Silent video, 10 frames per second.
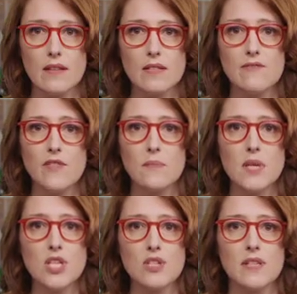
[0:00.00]
This
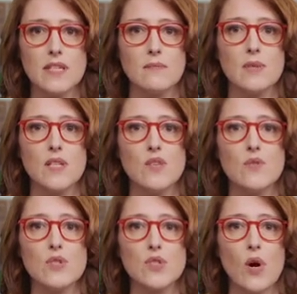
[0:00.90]
information can be
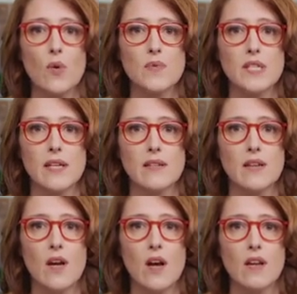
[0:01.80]
used to
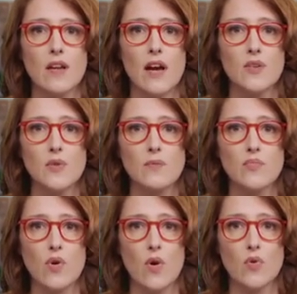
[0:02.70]
obtain an accurate
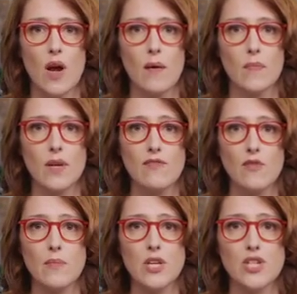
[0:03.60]
program
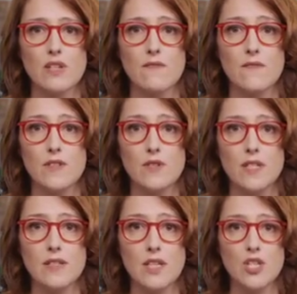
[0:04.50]
information and
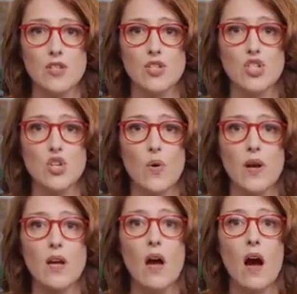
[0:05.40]
visualization
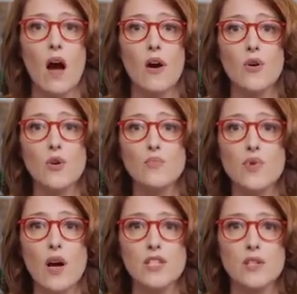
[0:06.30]
showing how your
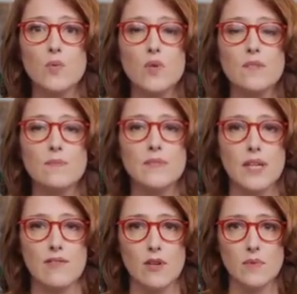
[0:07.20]
project will
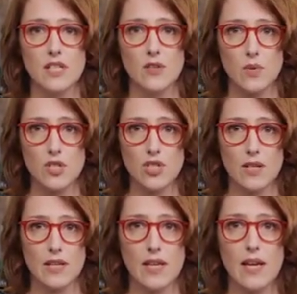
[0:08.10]
develop
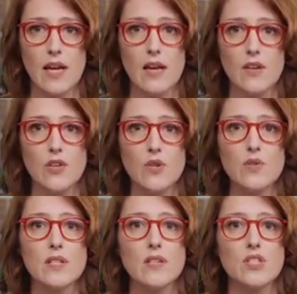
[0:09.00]
sequentially
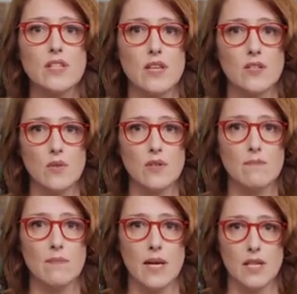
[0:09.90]
using a
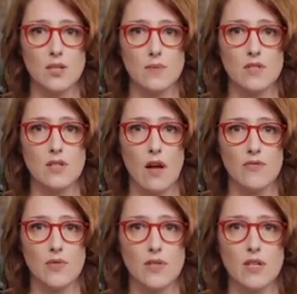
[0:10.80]
schedule management
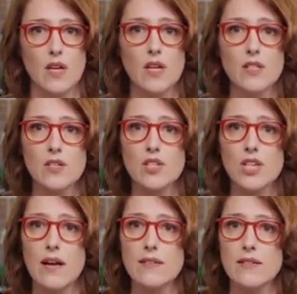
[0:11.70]
software, such
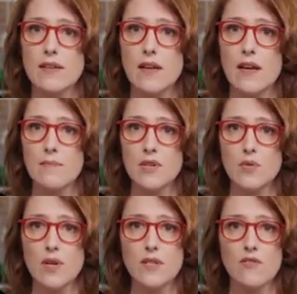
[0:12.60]
as
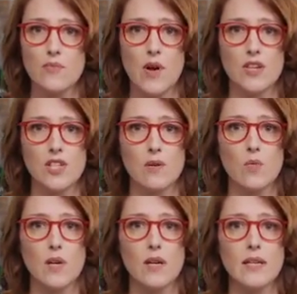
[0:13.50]
Microsoft Project
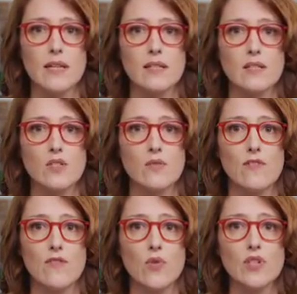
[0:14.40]
when linked into a
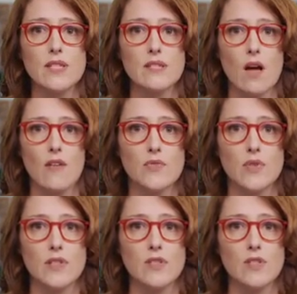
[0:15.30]
4D
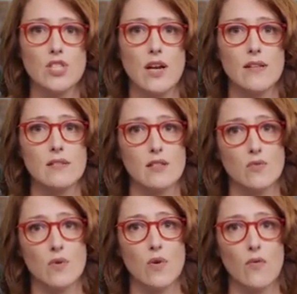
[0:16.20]
software such as
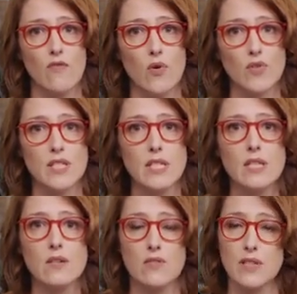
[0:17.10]
Synchro
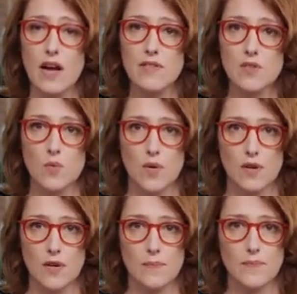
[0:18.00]
4D or
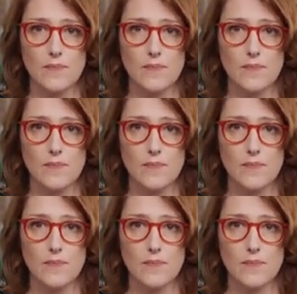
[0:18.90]
Navisworks.